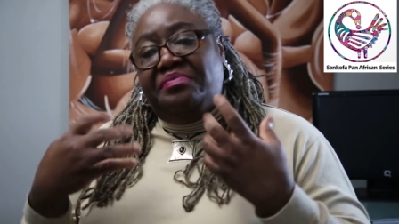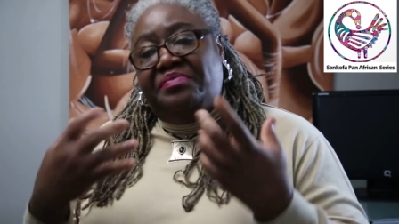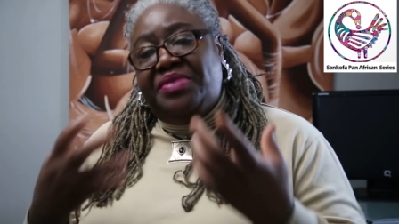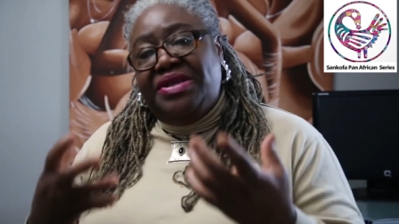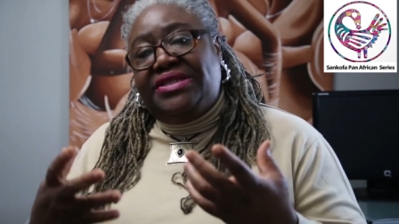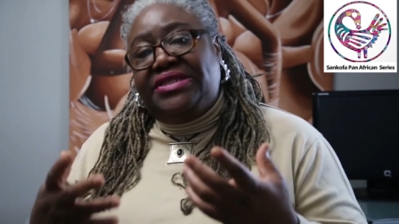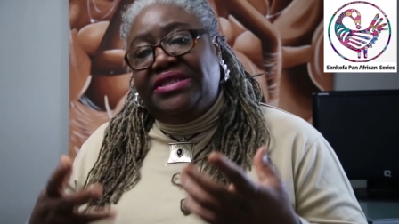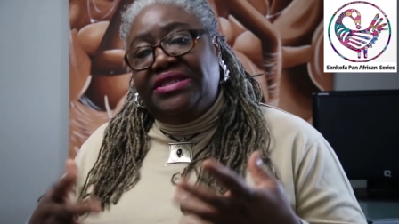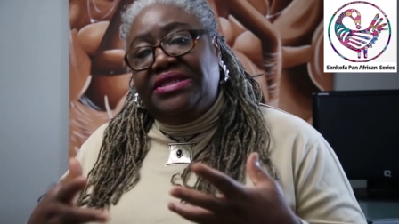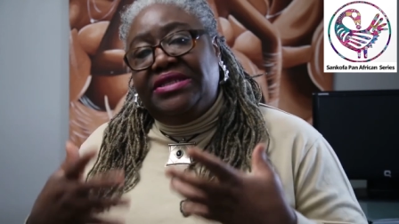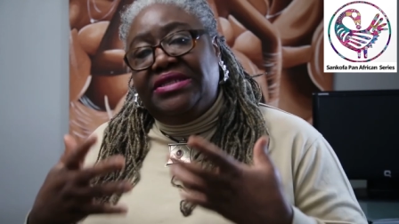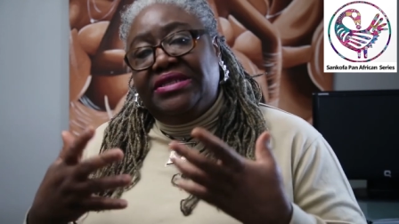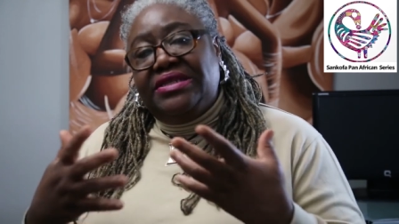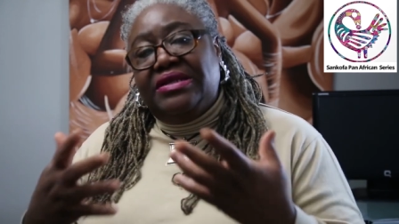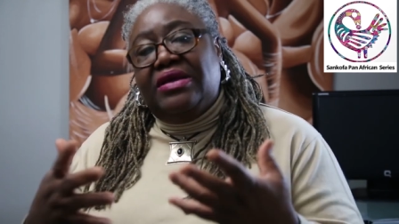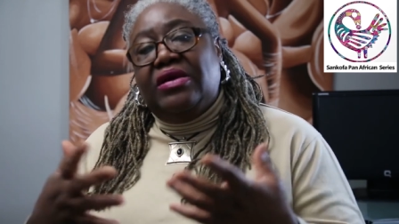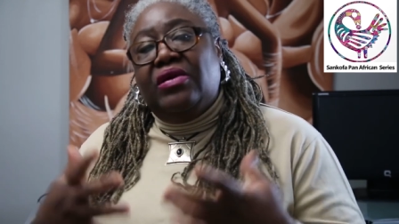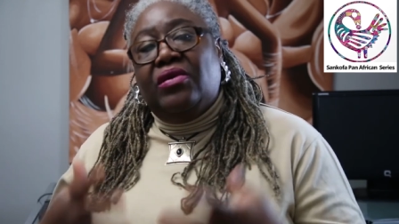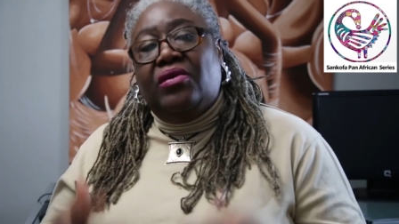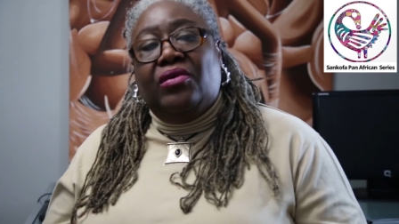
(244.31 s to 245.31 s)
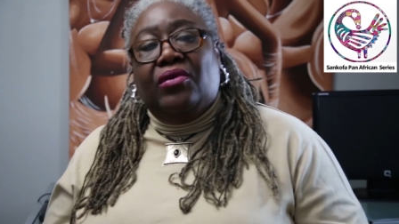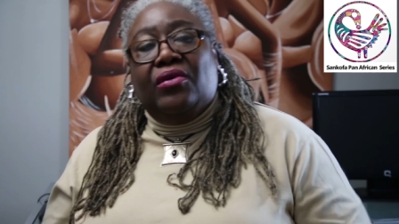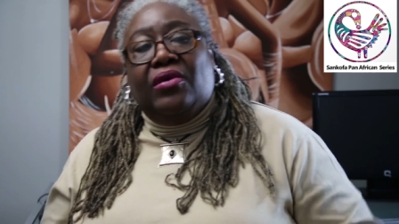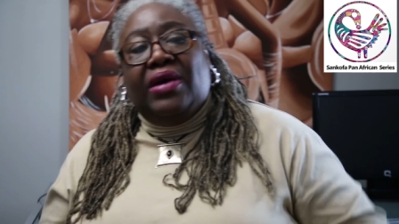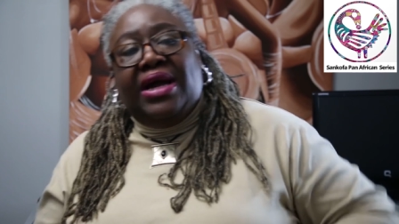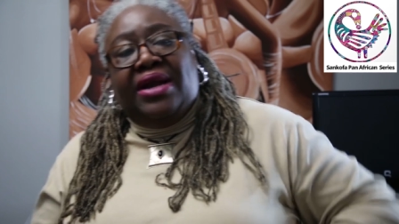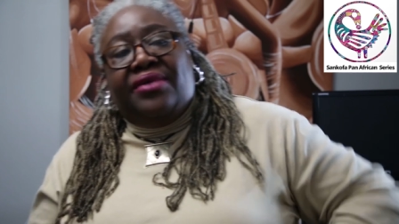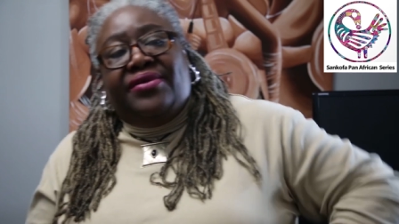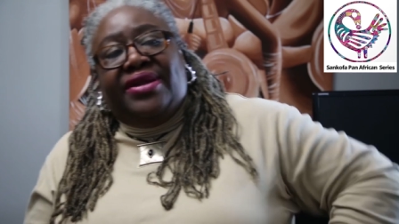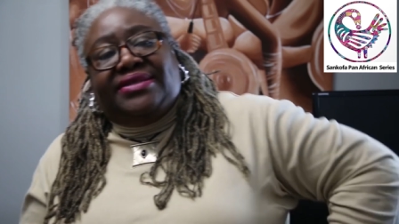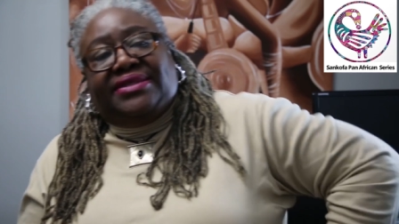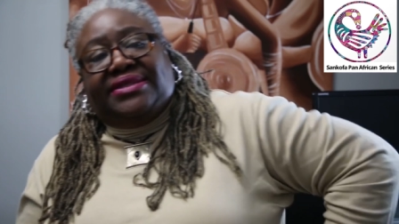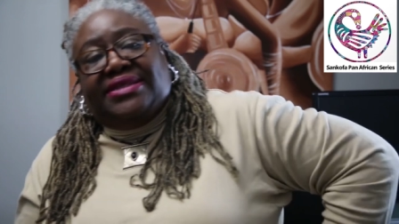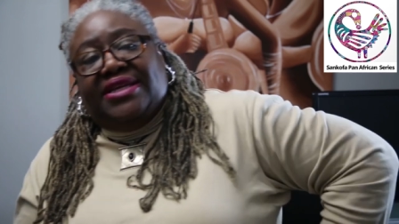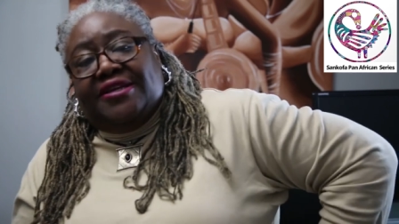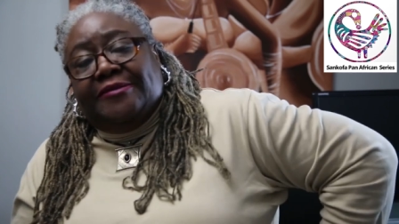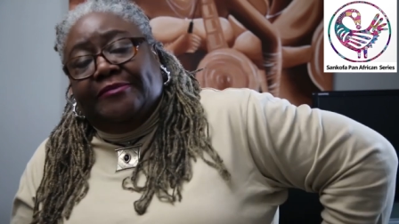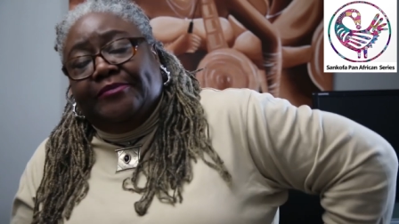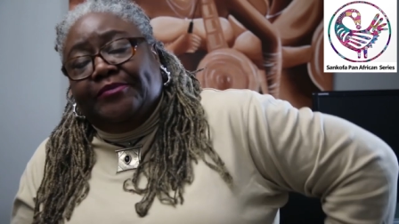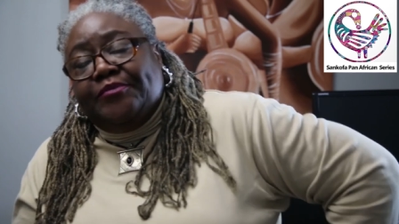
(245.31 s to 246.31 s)
beaten, or
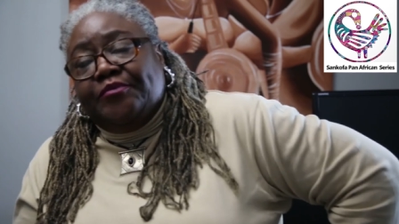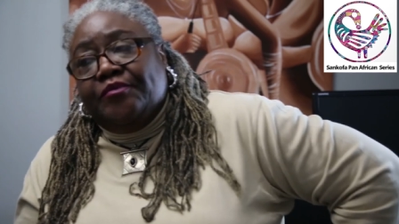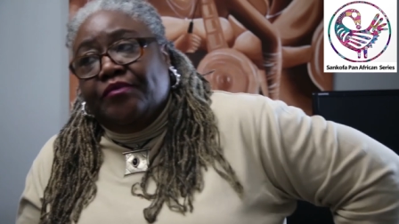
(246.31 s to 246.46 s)
arrested.